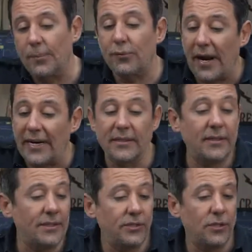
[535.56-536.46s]

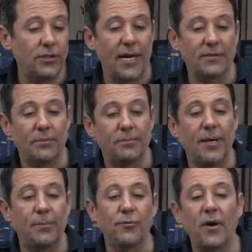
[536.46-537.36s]
practically 2,000
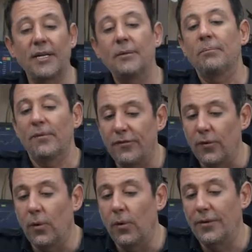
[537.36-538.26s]
pip run
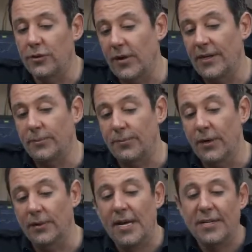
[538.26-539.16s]
before the trend
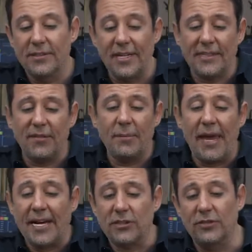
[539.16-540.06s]
broke. So that's giving me
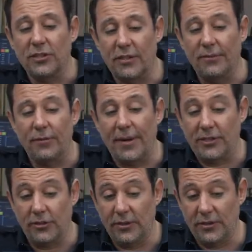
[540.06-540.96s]
extra additional
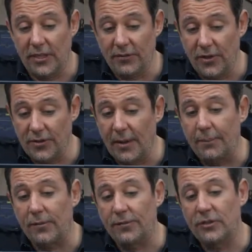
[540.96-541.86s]
information. You can see I've got a
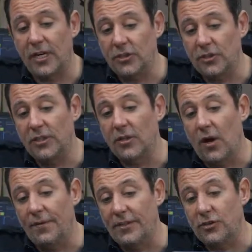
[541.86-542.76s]
number of touches
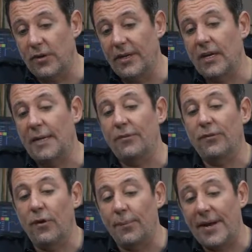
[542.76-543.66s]
on trend line
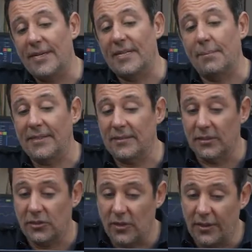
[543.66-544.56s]
before it breaks. That makes it
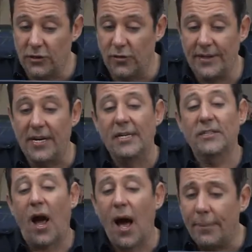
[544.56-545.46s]
a solid trend.
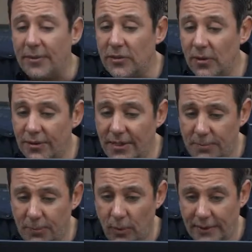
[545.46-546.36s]
So up until this
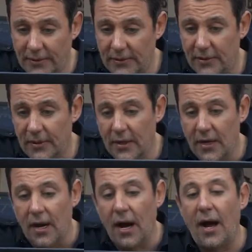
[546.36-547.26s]
point,
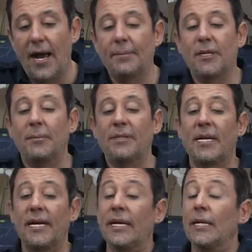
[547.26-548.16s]
I'm going to be
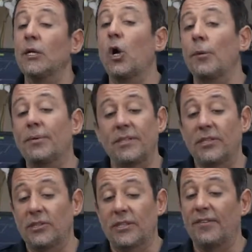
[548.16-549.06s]
taking long
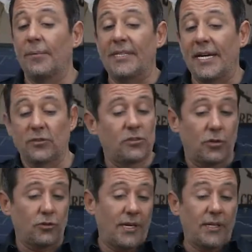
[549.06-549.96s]
positions if I'm a tech
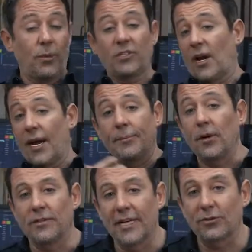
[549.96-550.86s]
stock trader, which I am
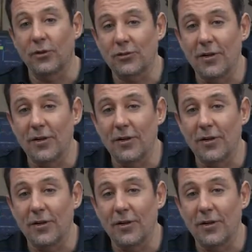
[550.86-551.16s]
not a tech stock